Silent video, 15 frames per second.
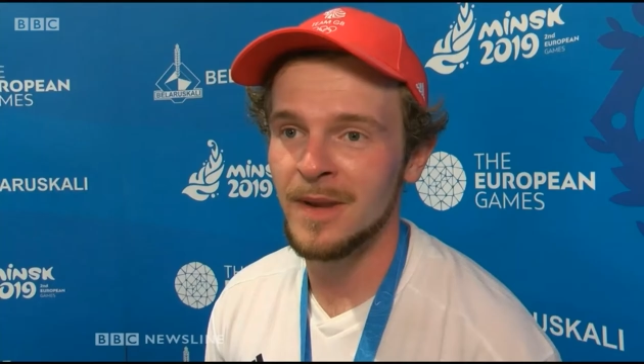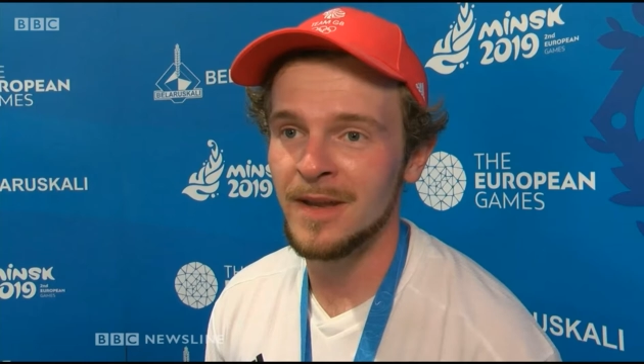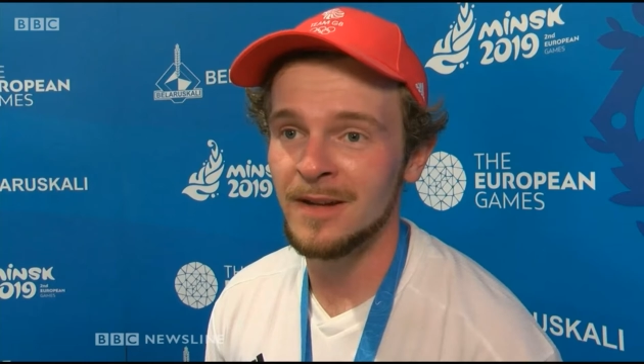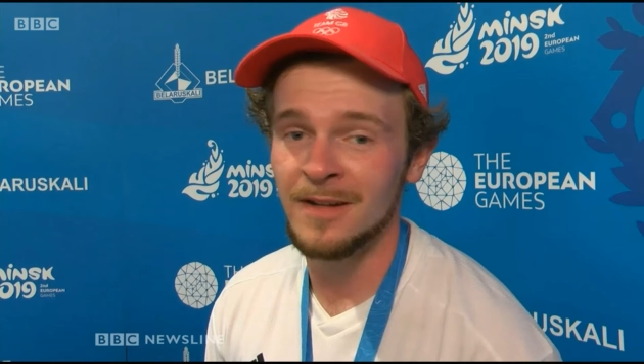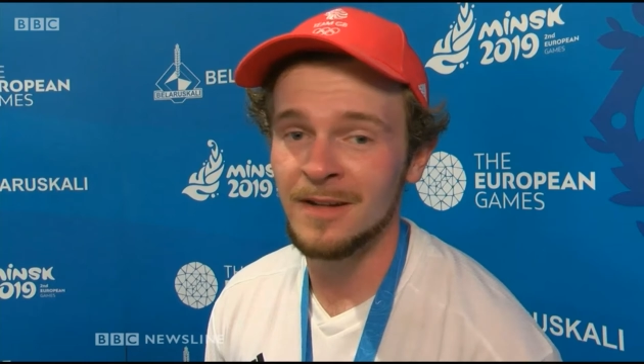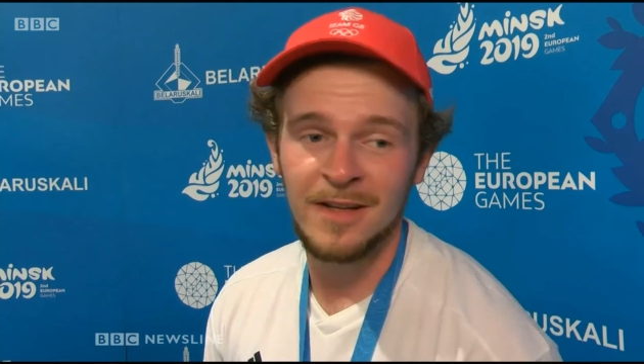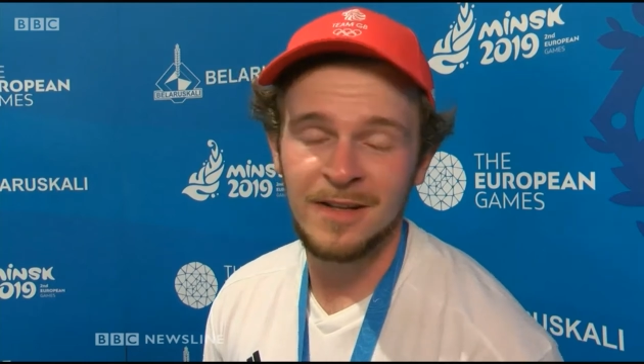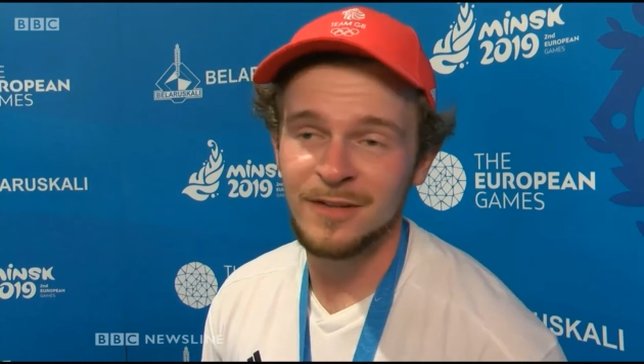
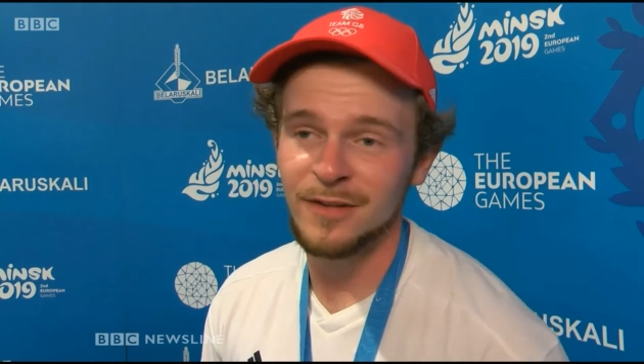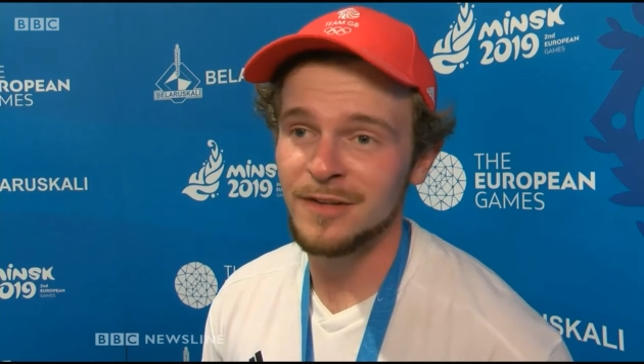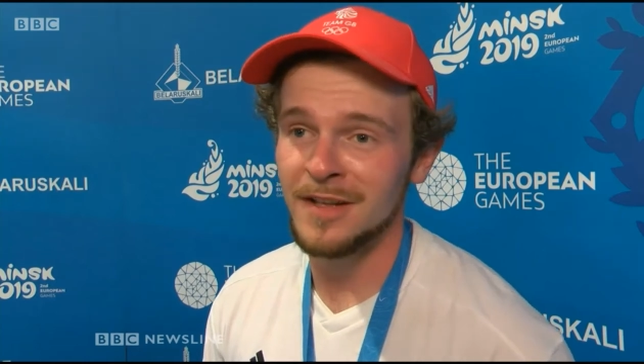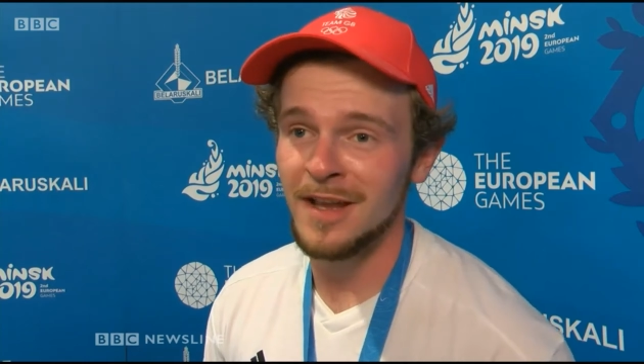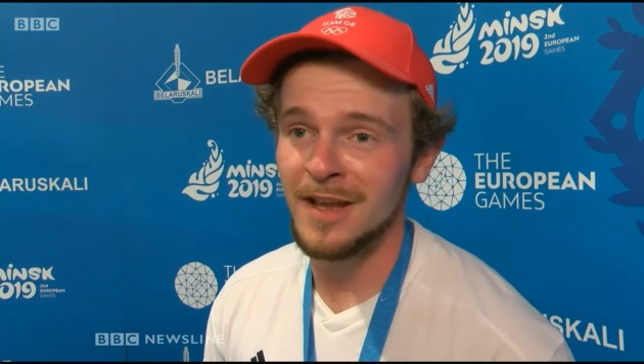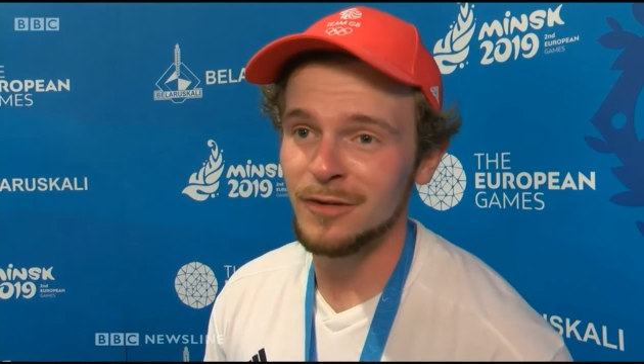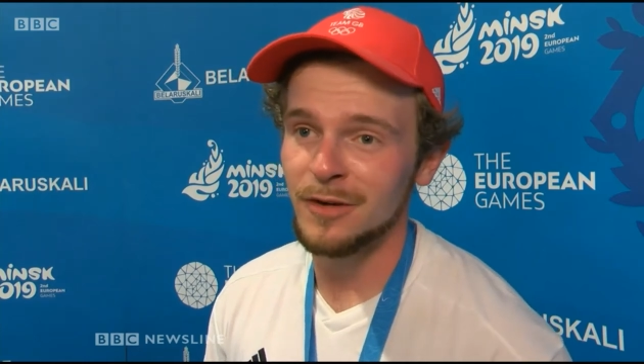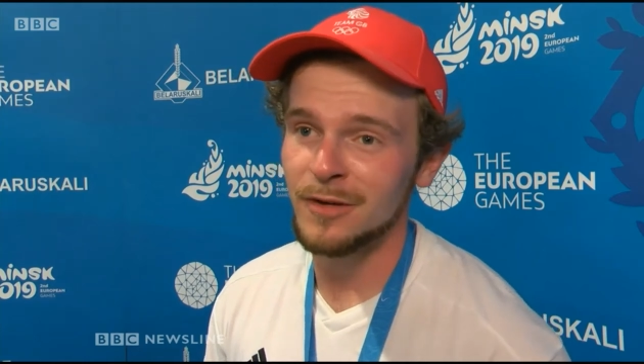medal just
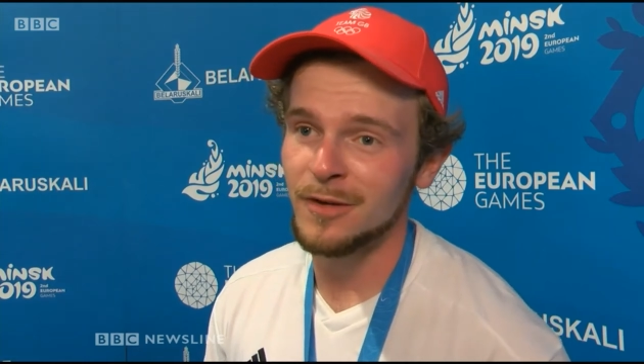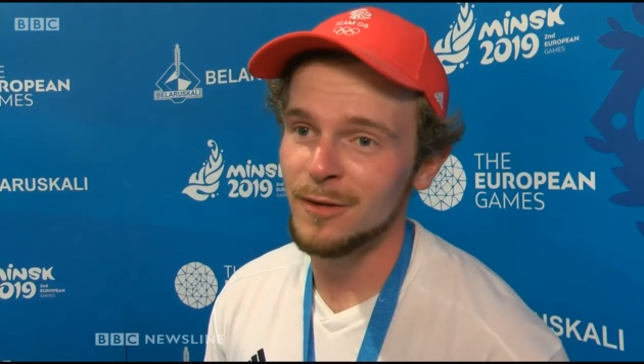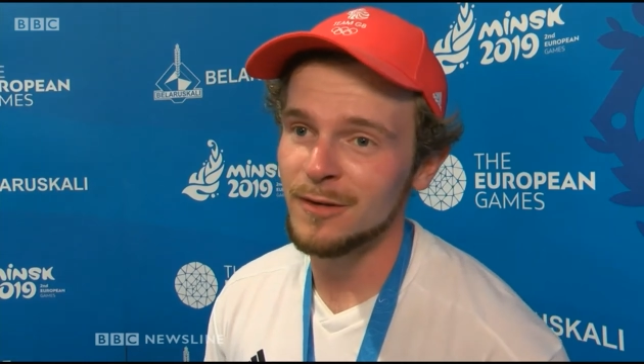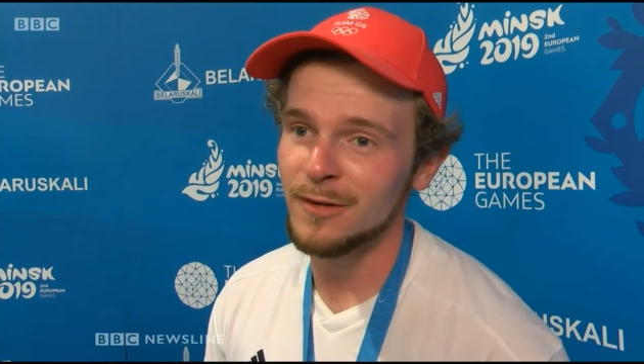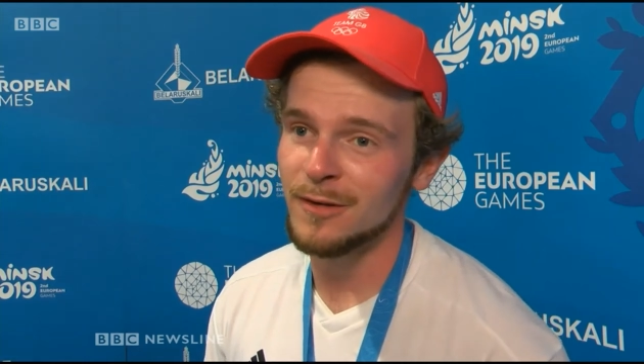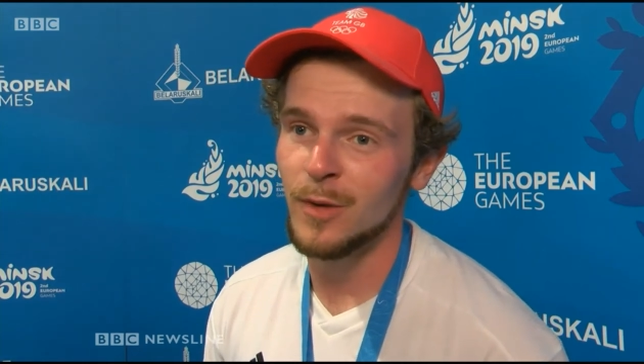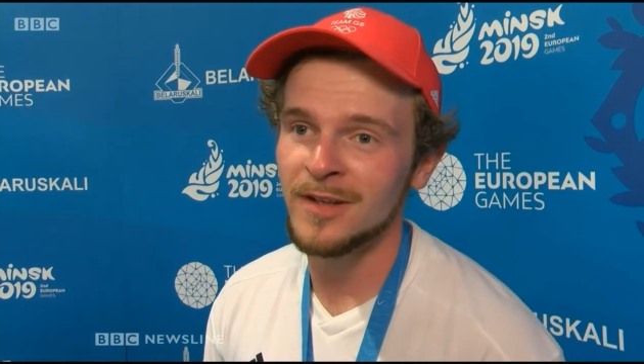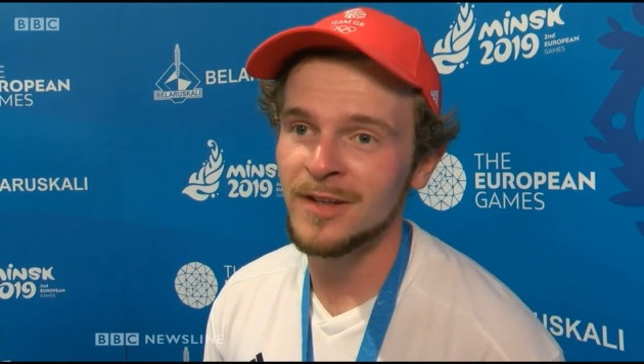after our
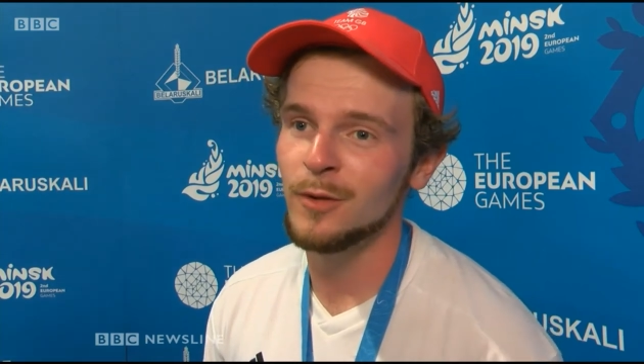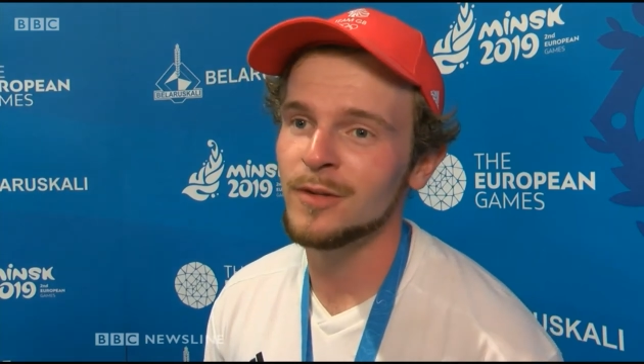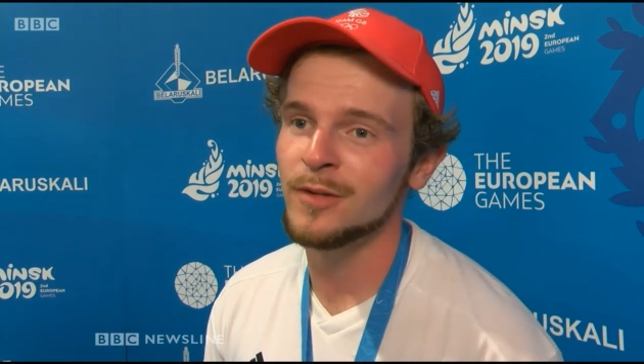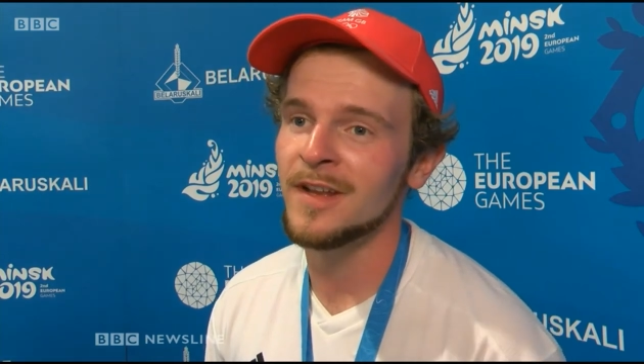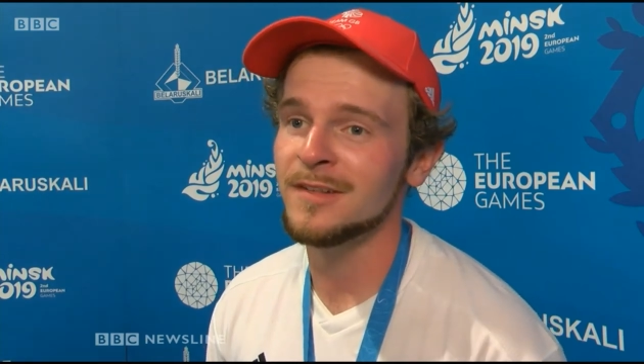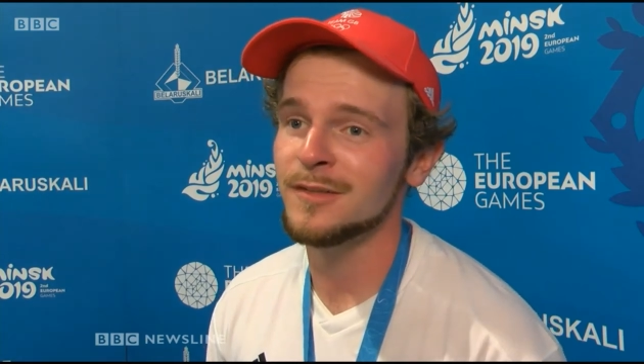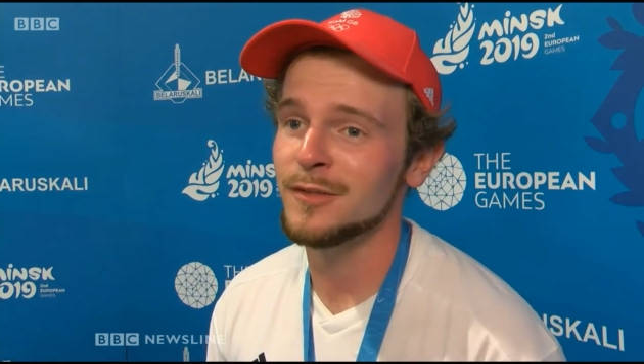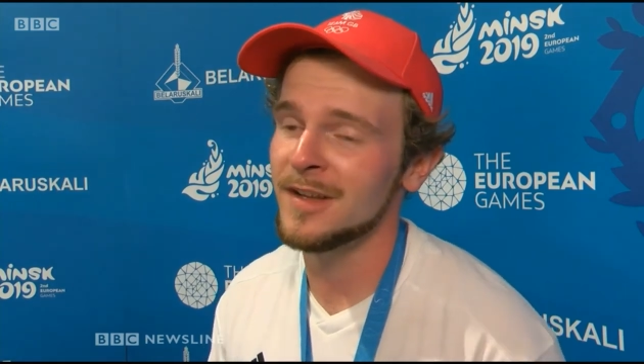girls won gold
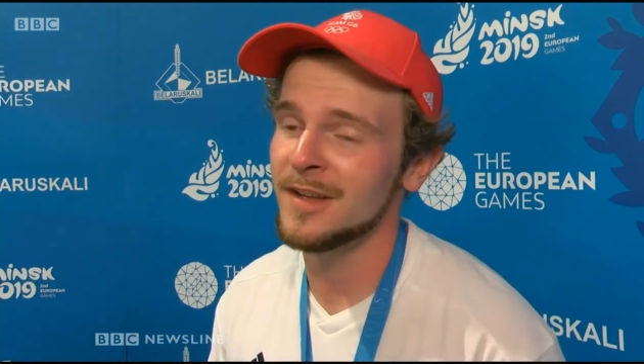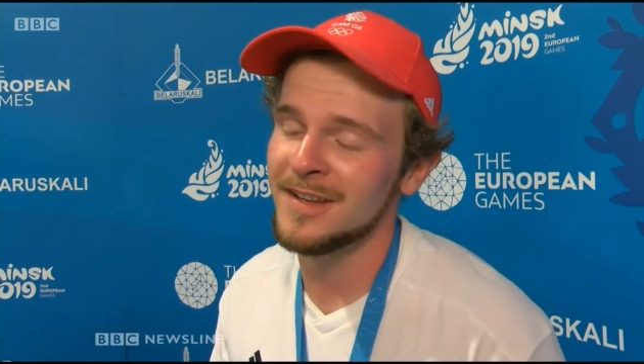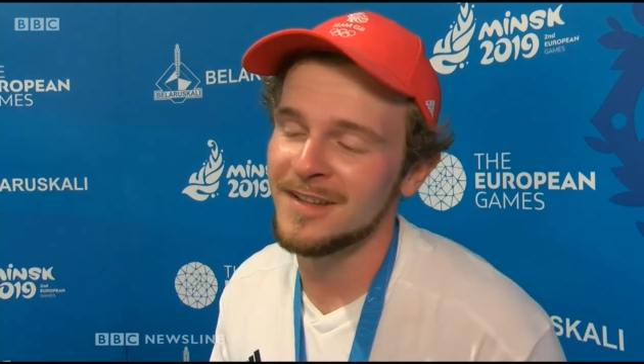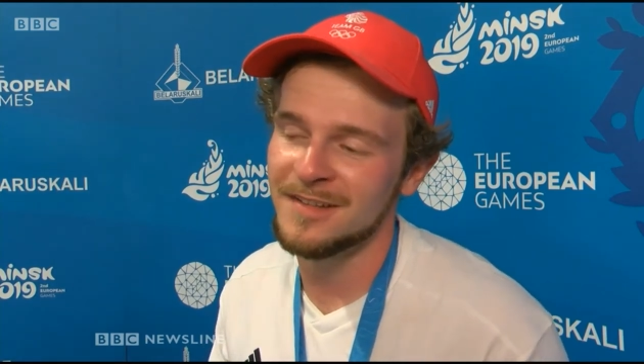yesterday.